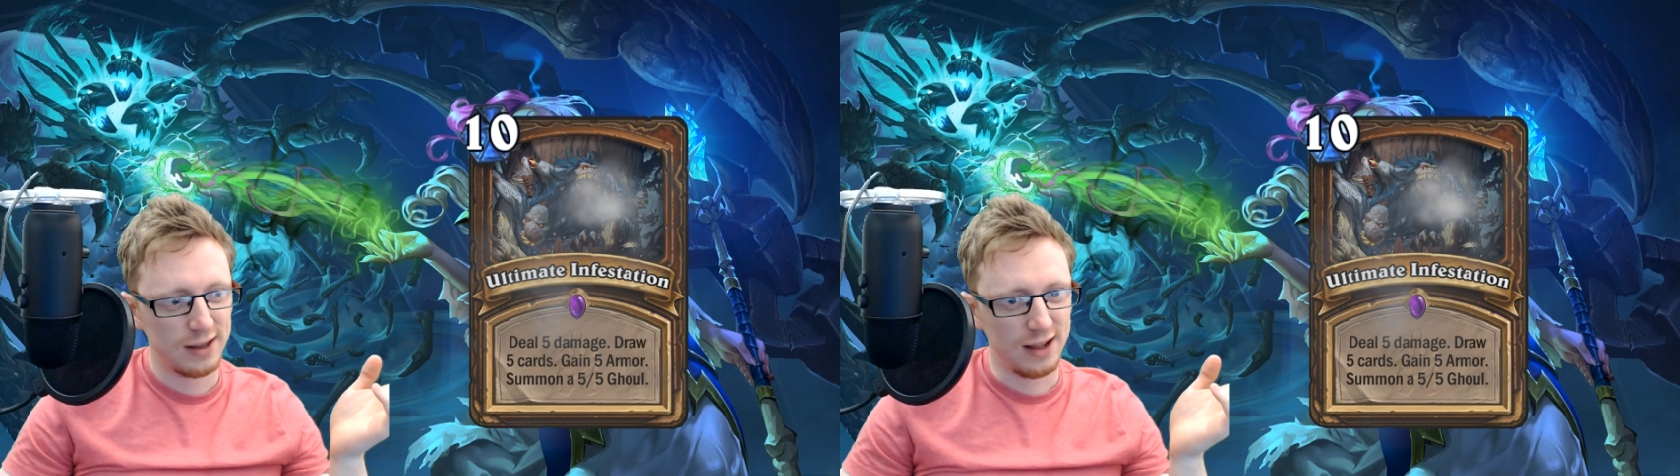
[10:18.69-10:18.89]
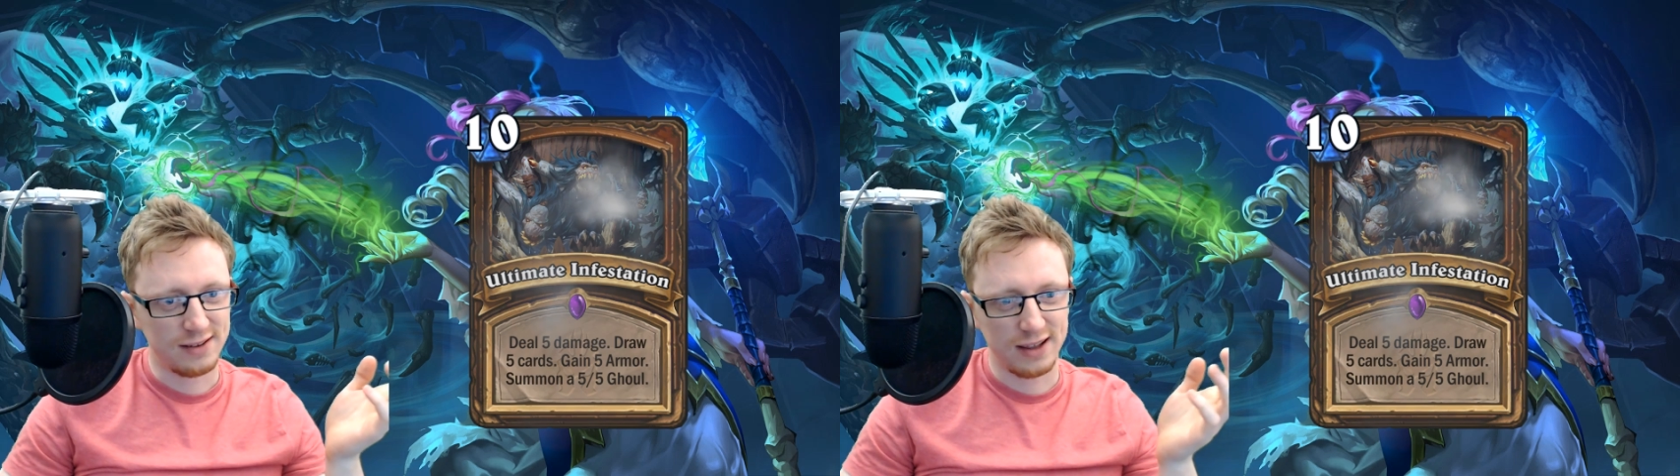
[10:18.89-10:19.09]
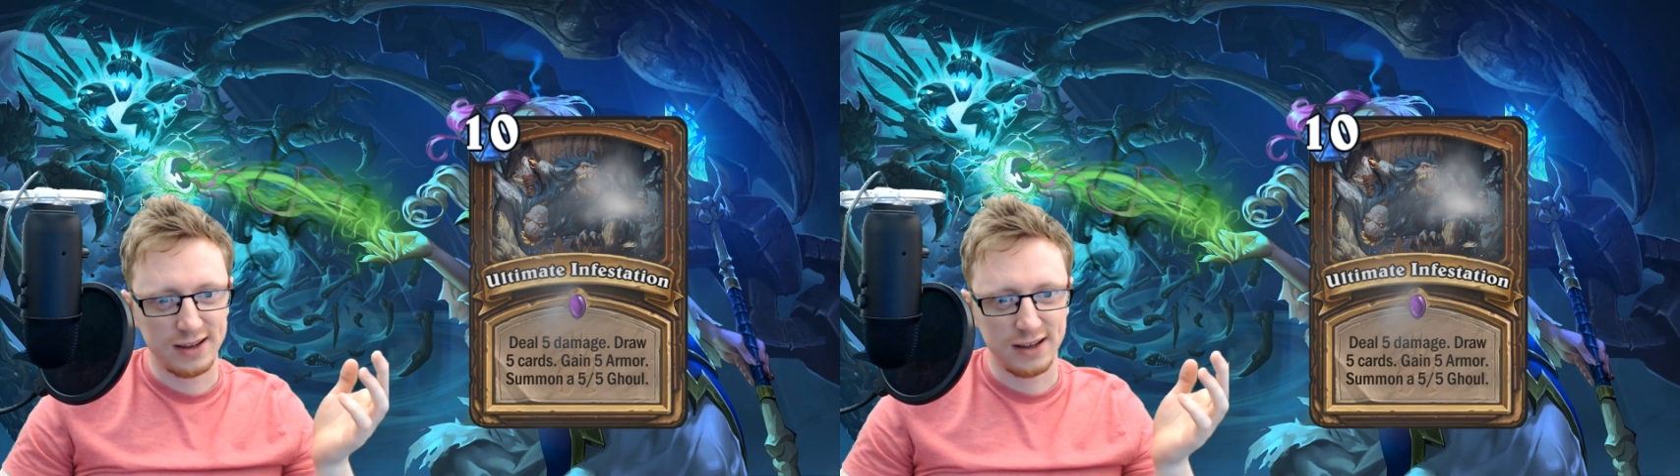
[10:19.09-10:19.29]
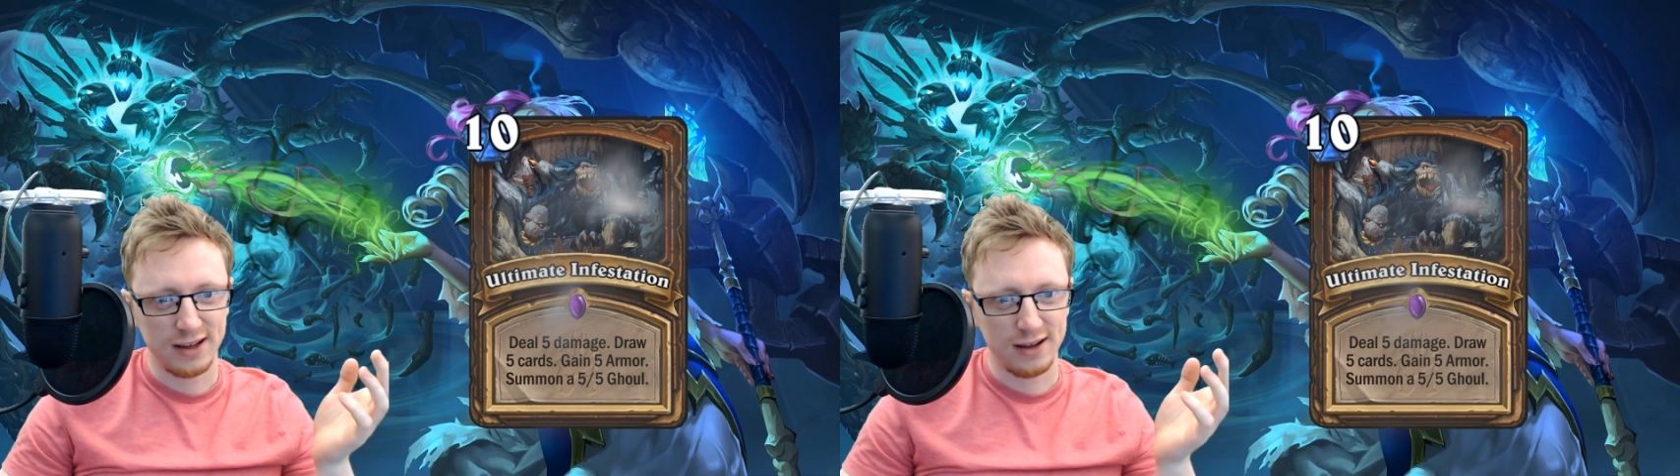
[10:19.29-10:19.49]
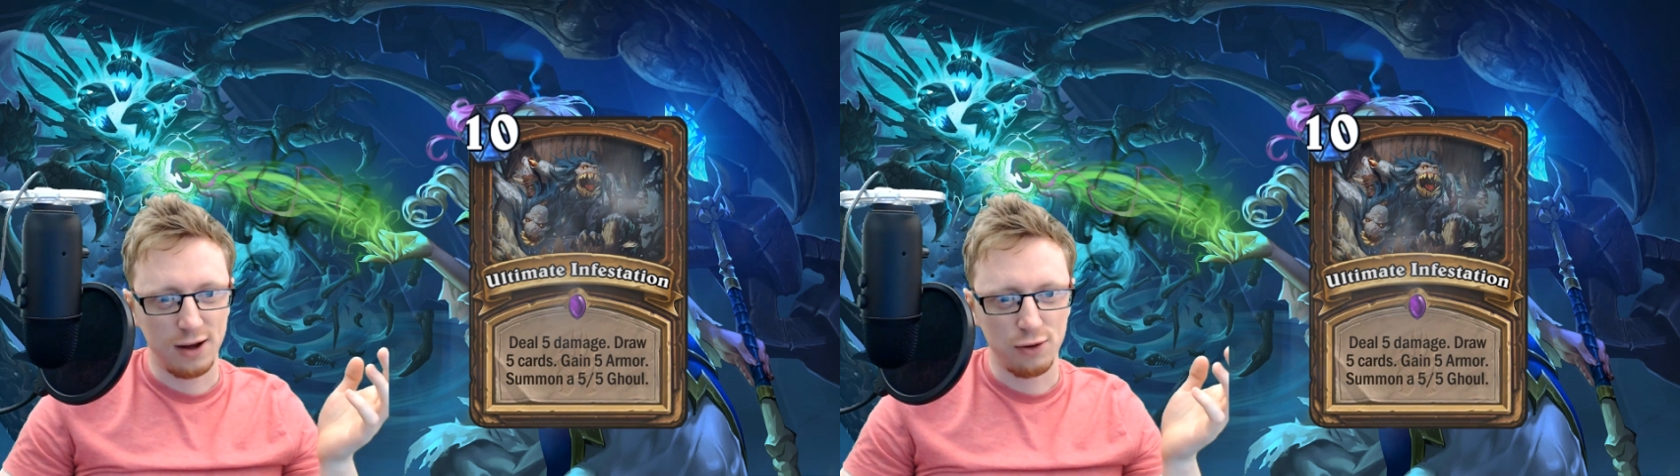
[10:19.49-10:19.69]
it's like,
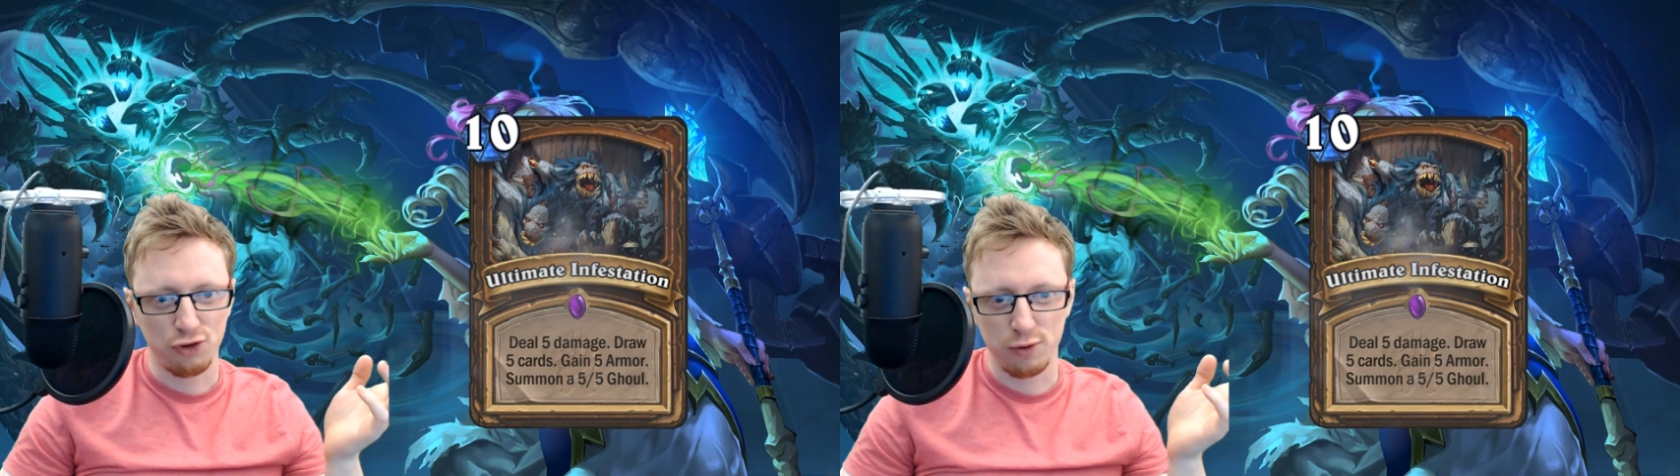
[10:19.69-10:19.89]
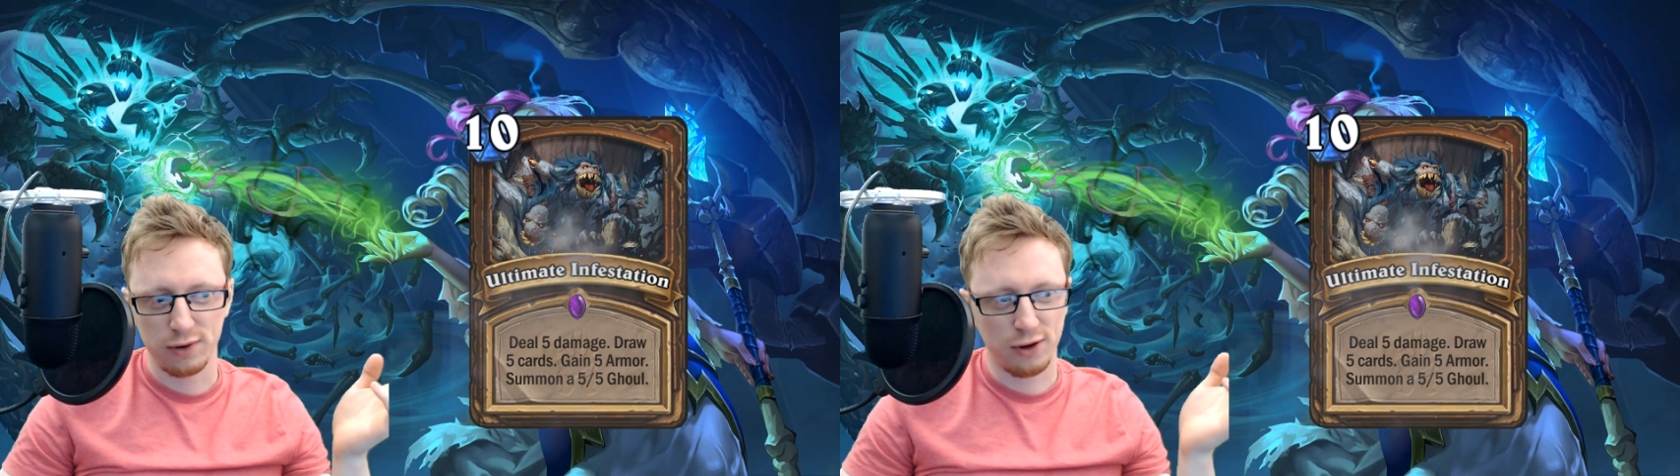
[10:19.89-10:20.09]
oh, Druid